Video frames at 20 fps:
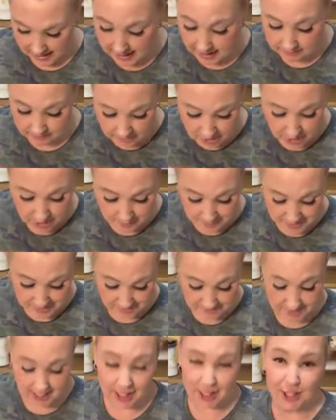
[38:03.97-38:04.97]
I have it on
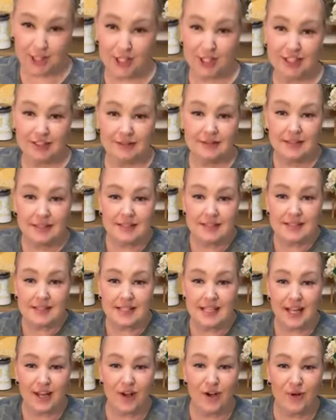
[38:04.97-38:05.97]
my finger.
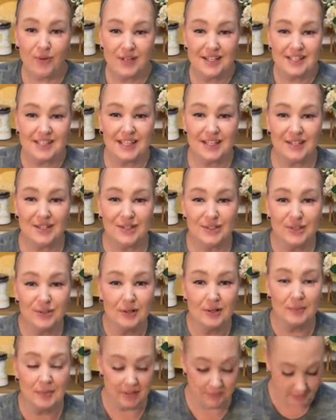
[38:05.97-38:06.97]
See, I always get
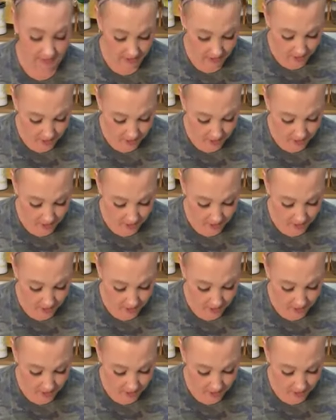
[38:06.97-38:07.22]
glue on my